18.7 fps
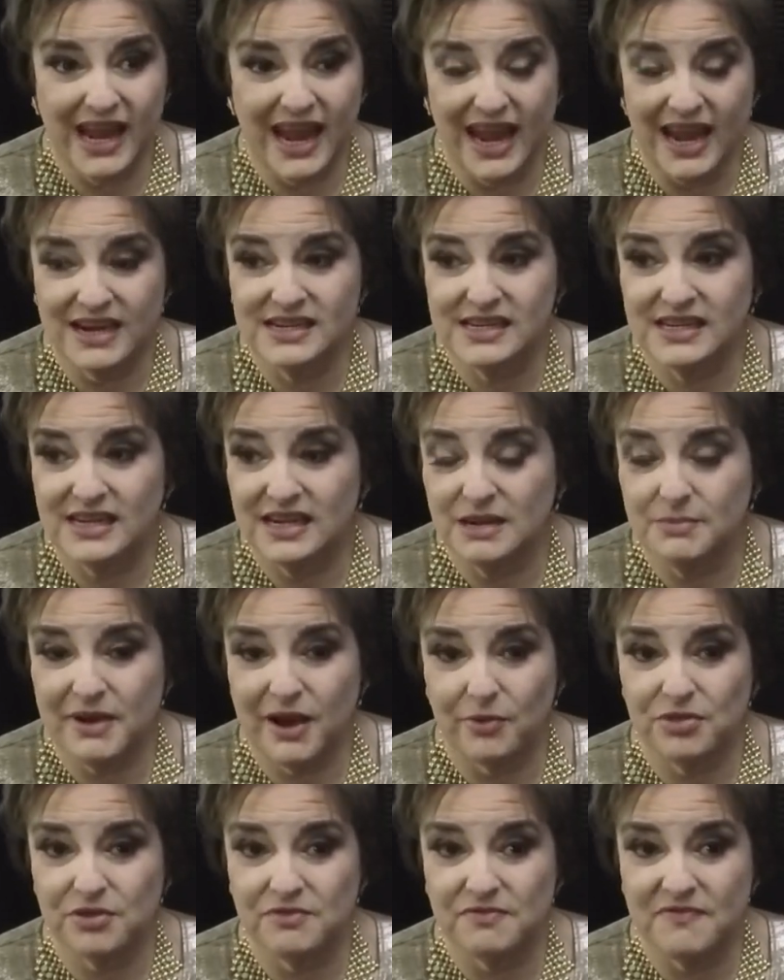candid
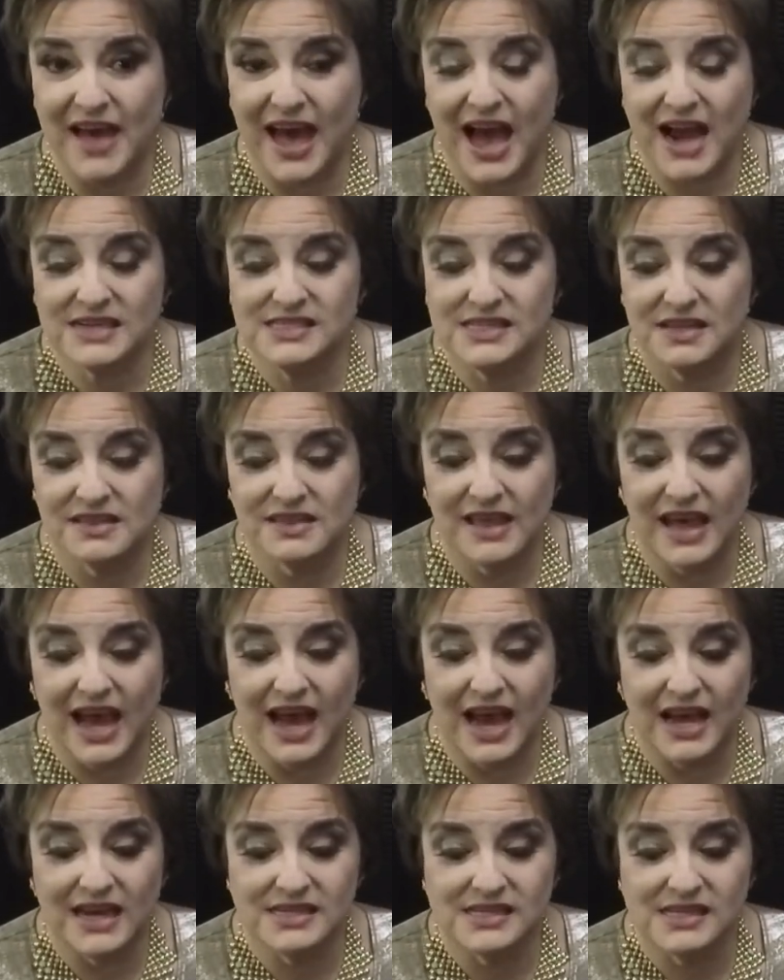about the fact
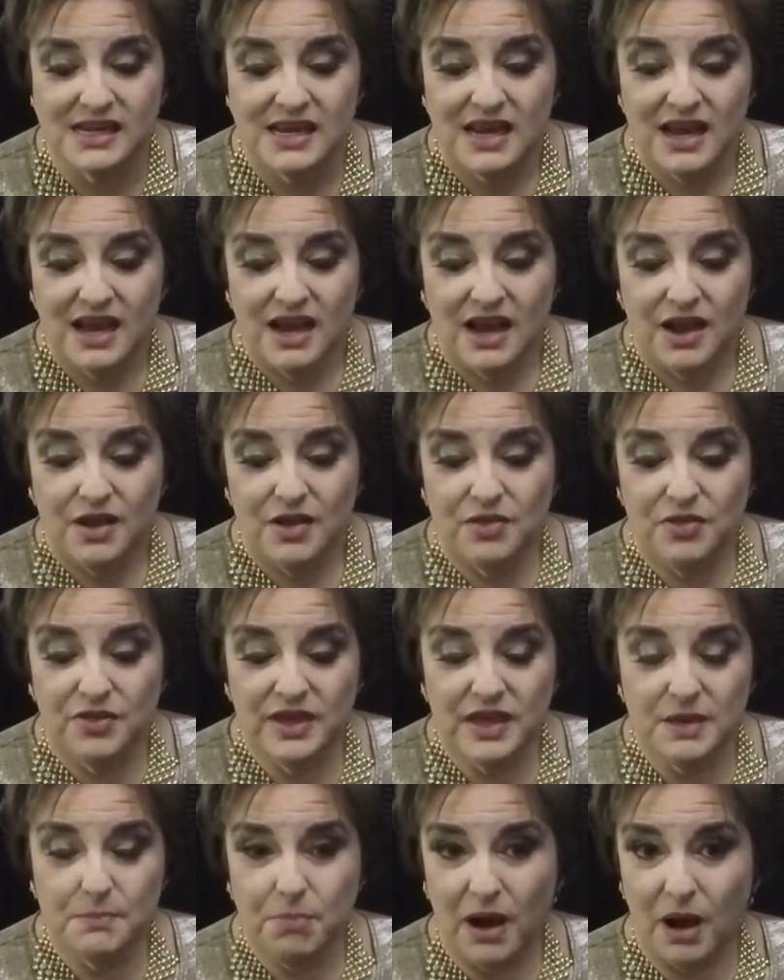that
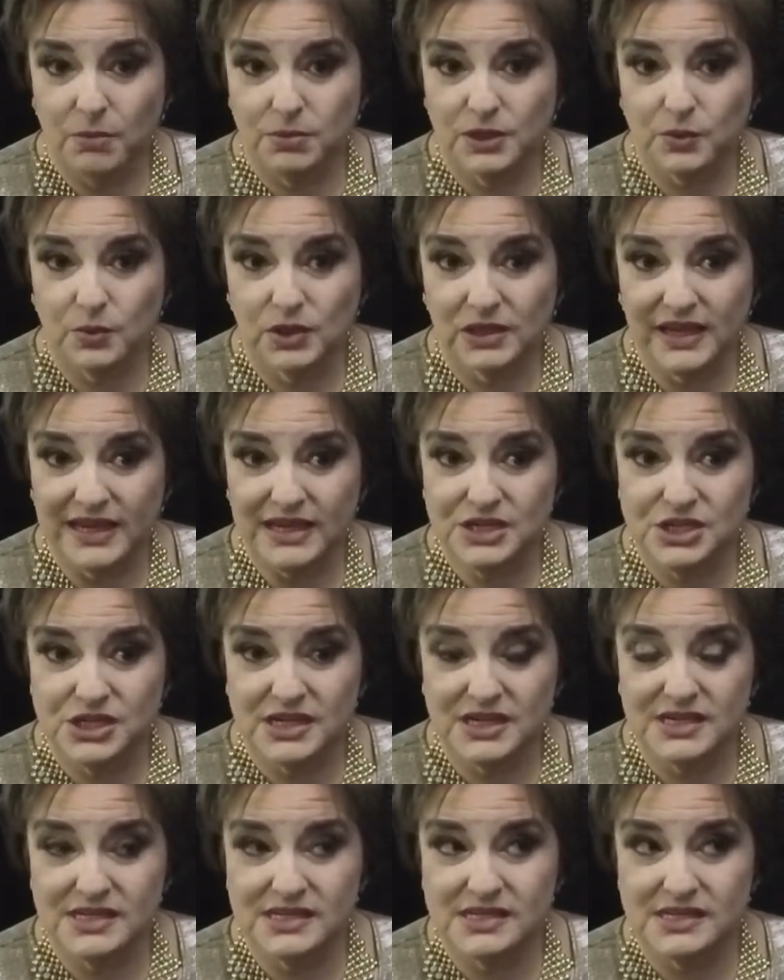the public
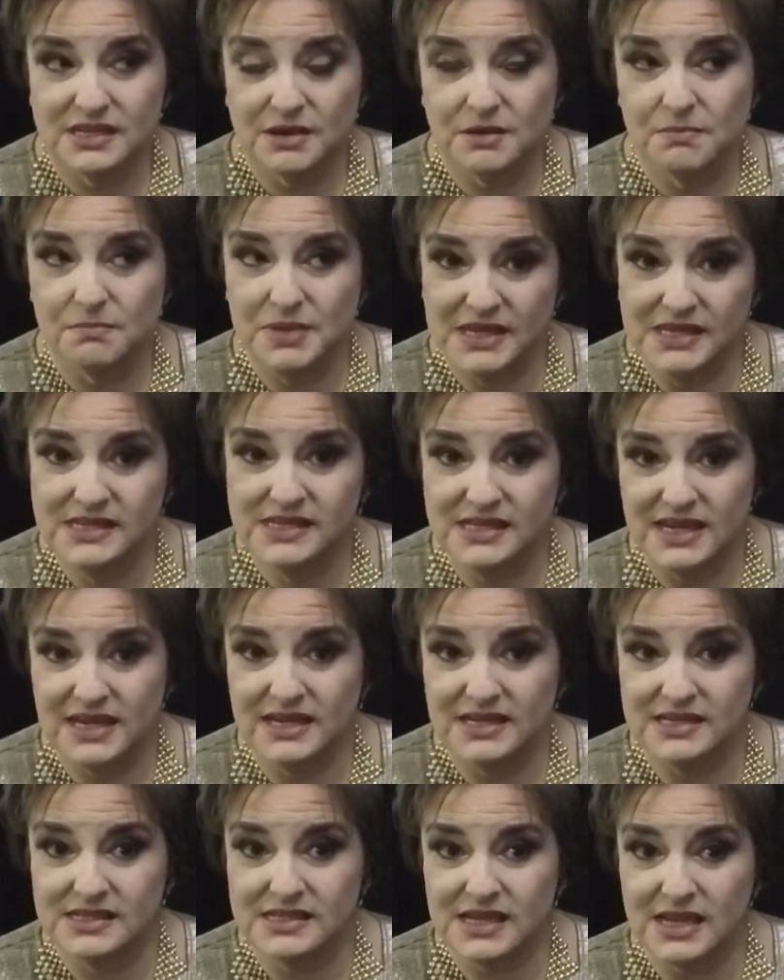relations
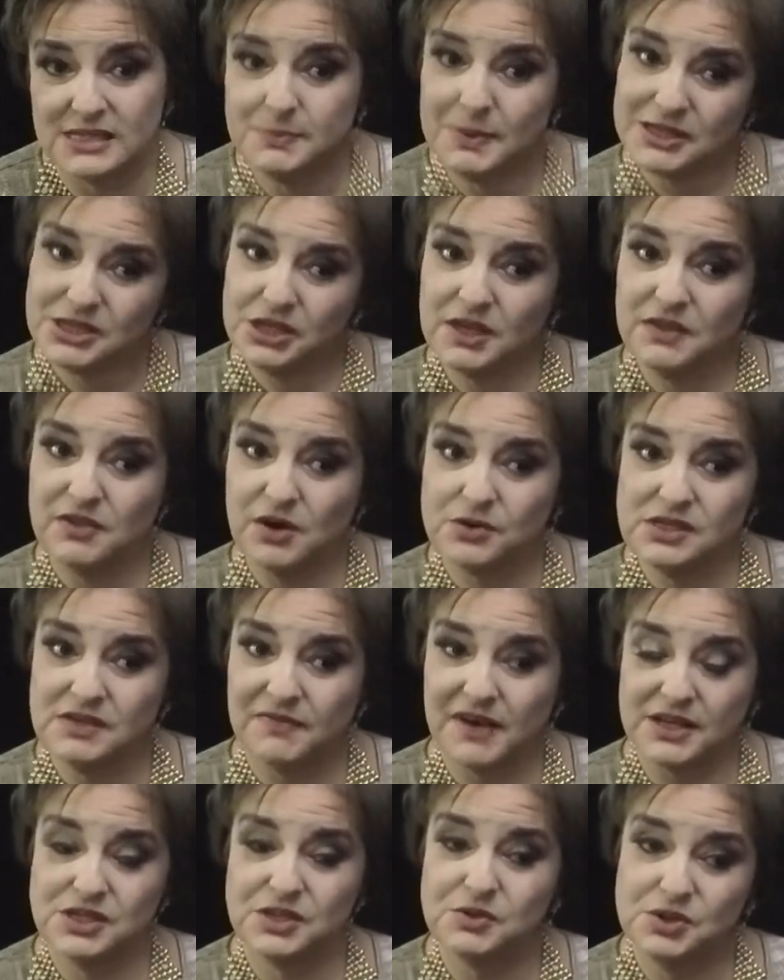business, especially those of
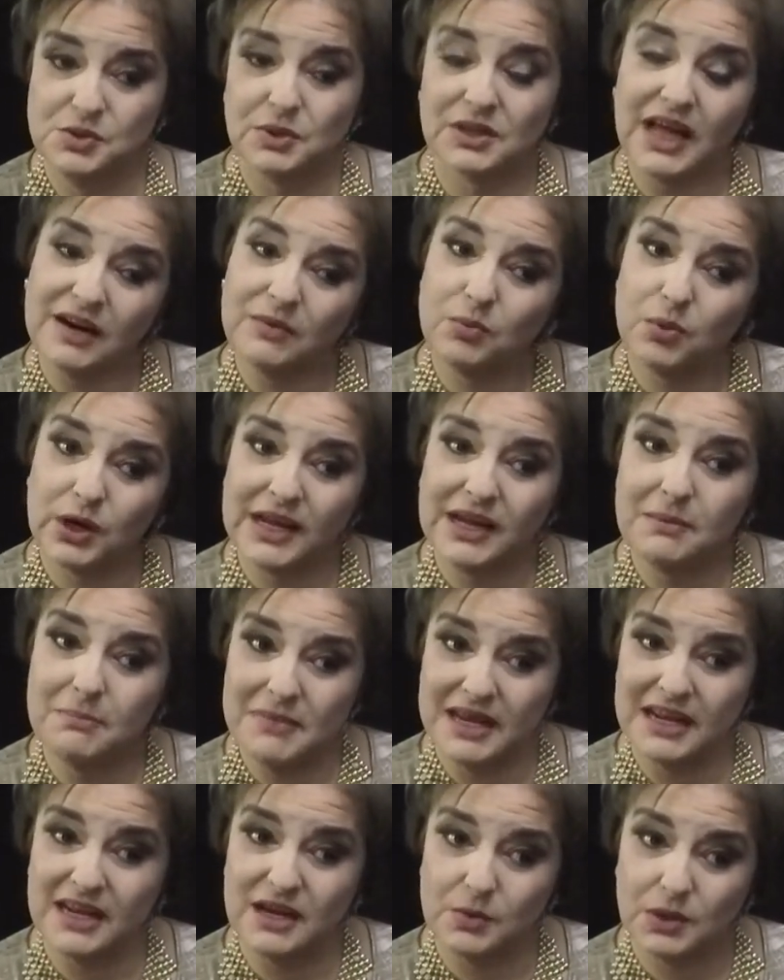us who do a lot of work in
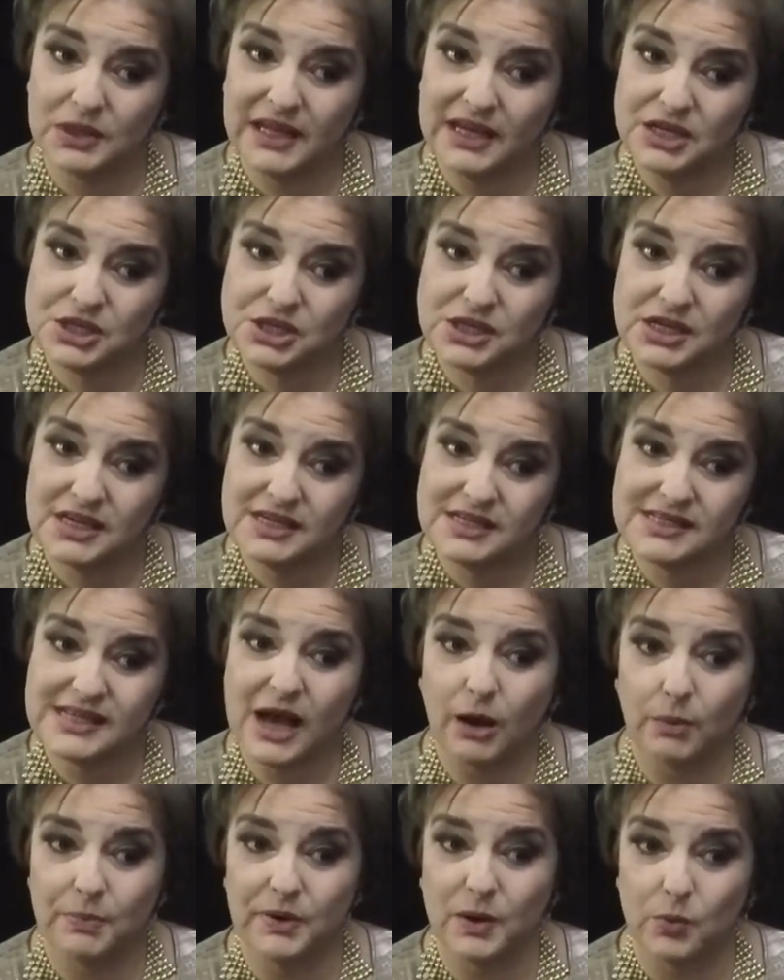media relations,
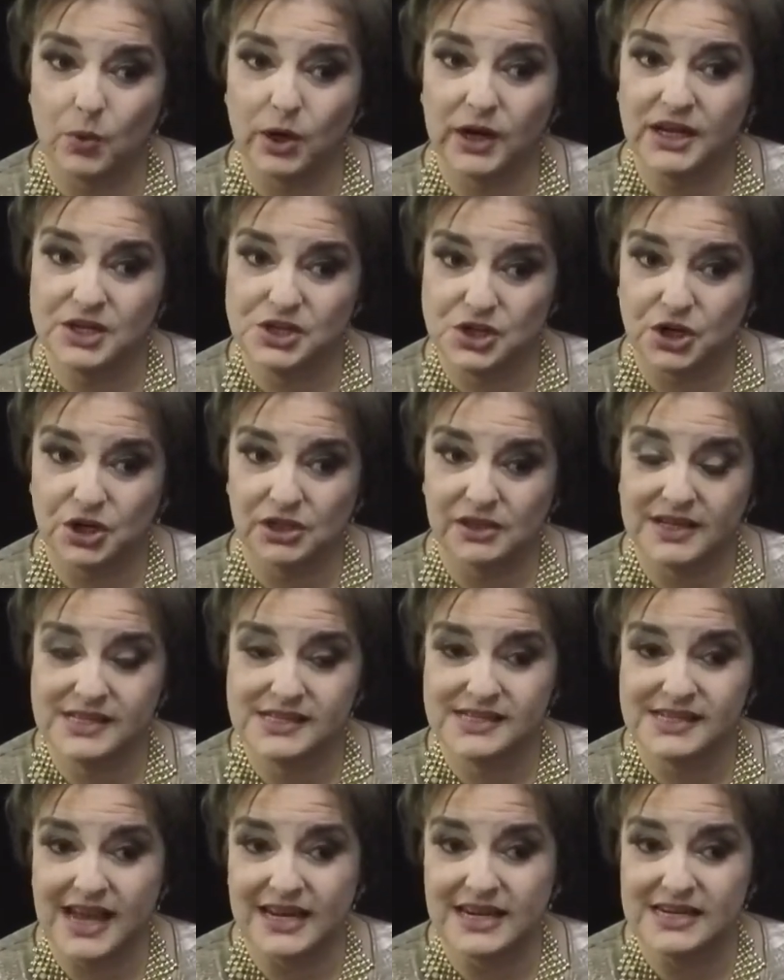helping working
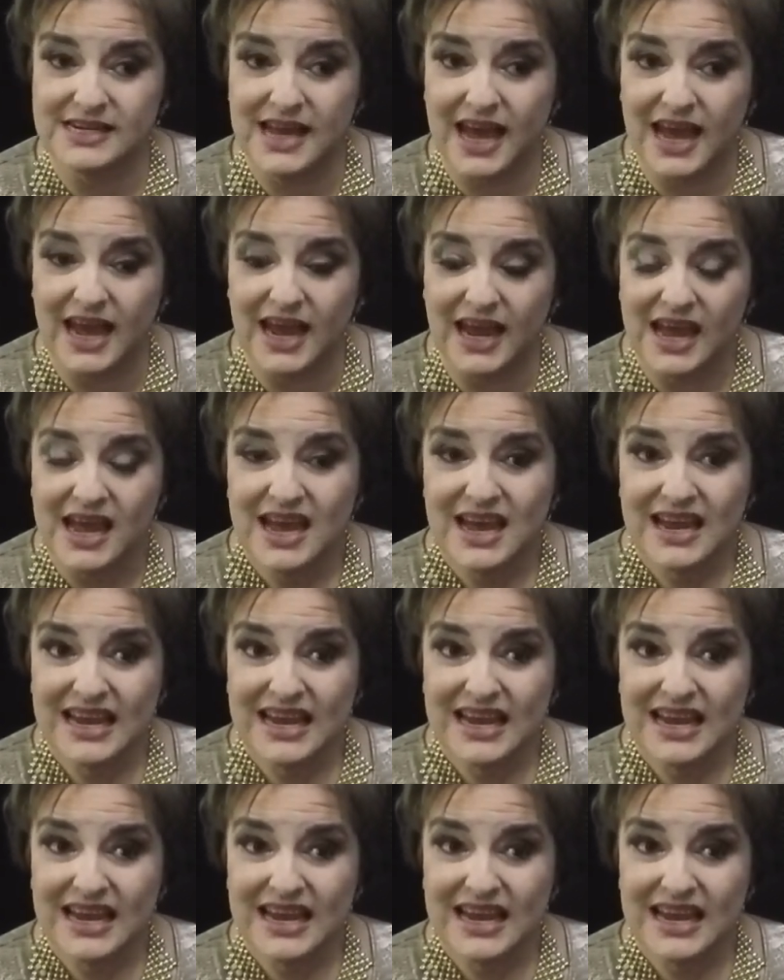journalists day to day,